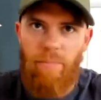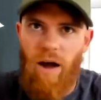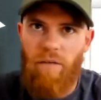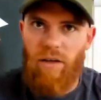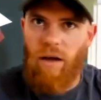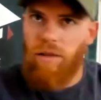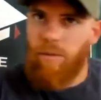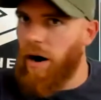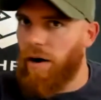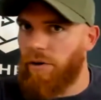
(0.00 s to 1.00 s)
but have the other
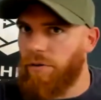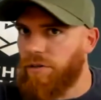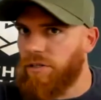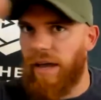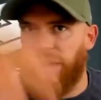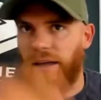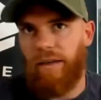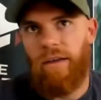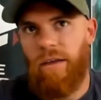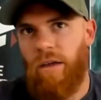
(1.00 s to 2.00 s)
part of you that's like,
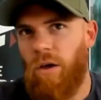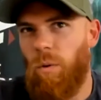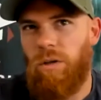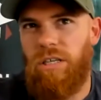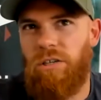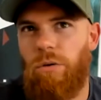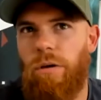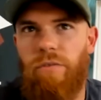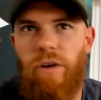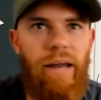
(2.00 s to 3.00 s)
what's he
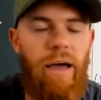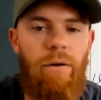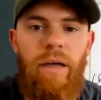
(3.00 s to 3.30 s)
doing right now?